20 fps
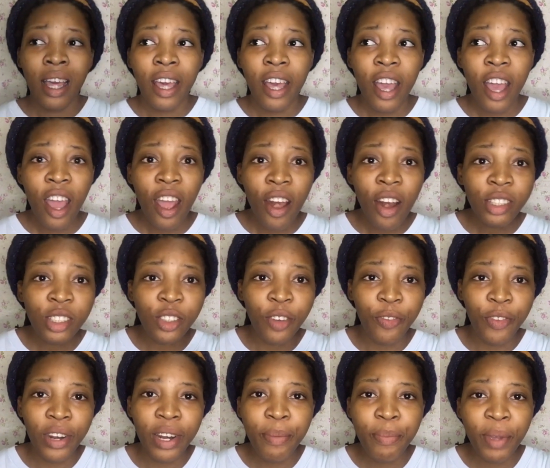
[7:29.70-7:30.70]
a lot of
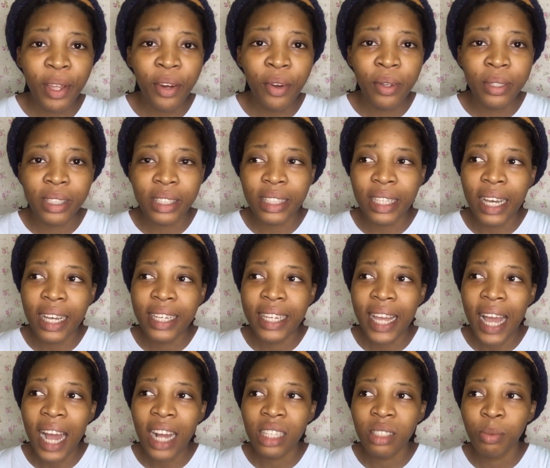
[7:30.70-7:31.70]
Filipinos here, they
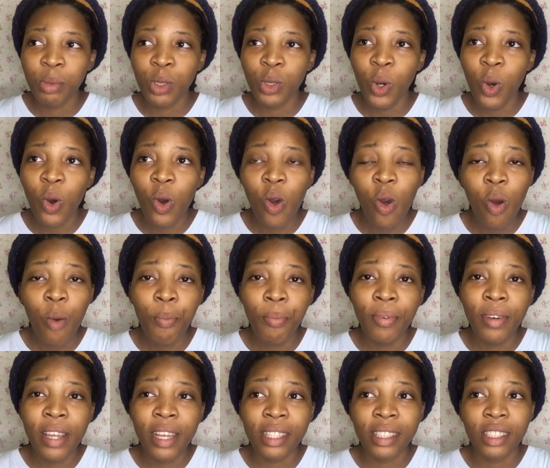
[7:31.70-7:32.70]
ask me, oh,
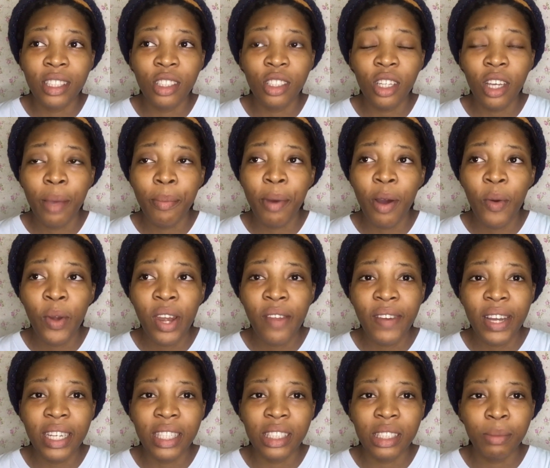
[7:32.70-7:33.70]
they talk about, whenever
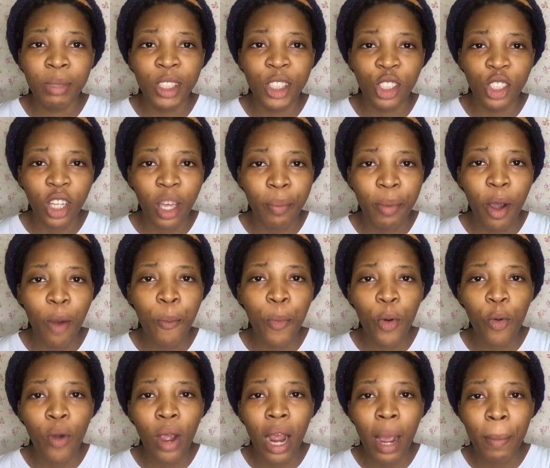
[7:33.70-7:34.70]
they see me, they talk about
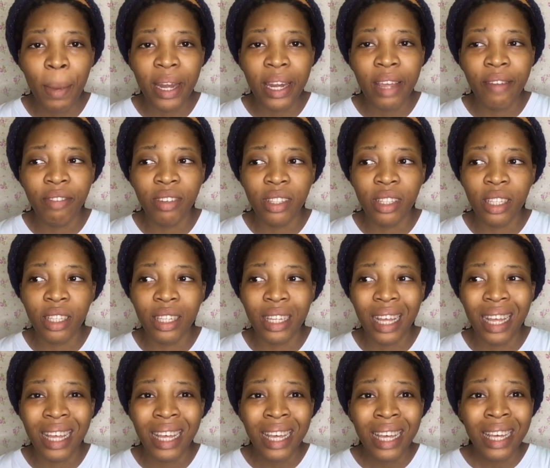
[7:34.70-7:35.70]
Boko Haram and everything there.
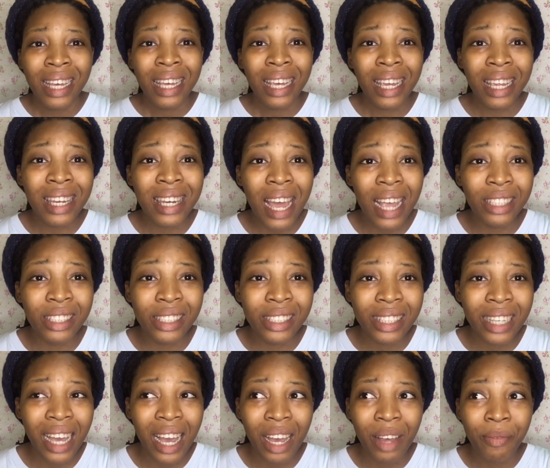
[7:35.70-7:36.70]
In
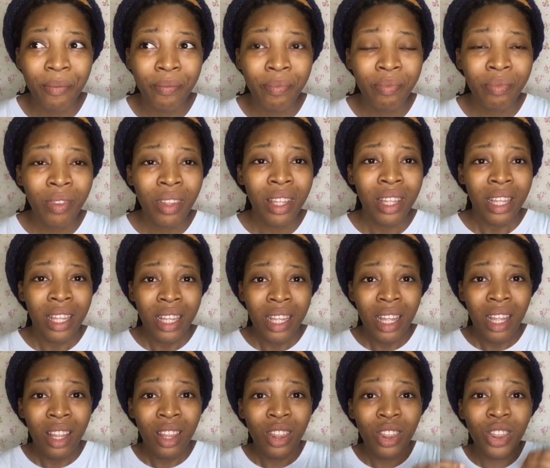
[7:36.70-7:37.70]
Nigeria,
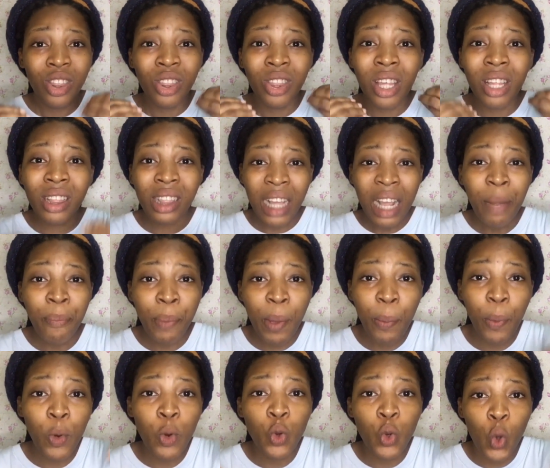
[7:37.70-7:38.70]
the thing
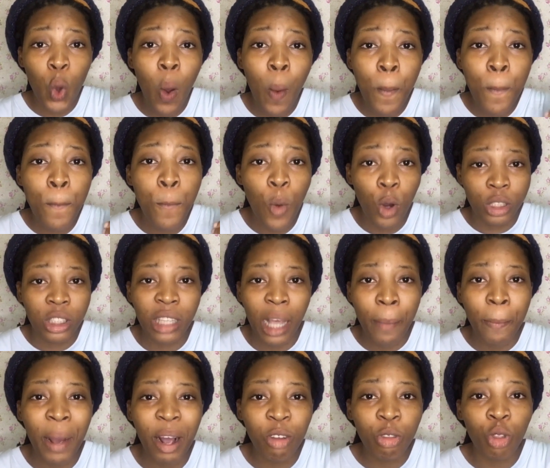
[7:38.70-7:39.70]
people know most
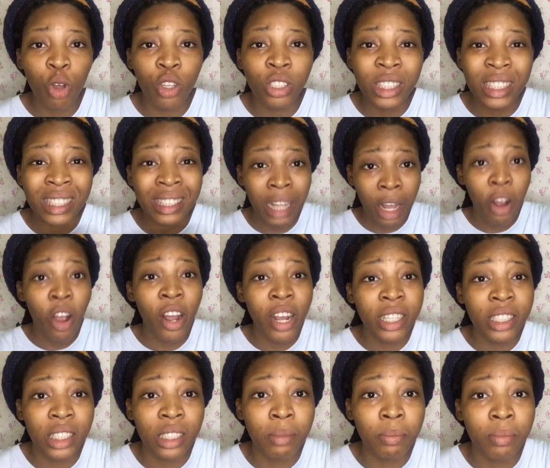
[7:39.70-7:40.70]
about us is
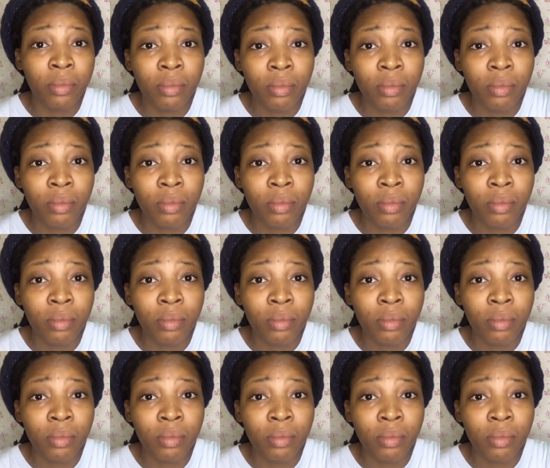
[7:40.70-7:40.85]
terrorism.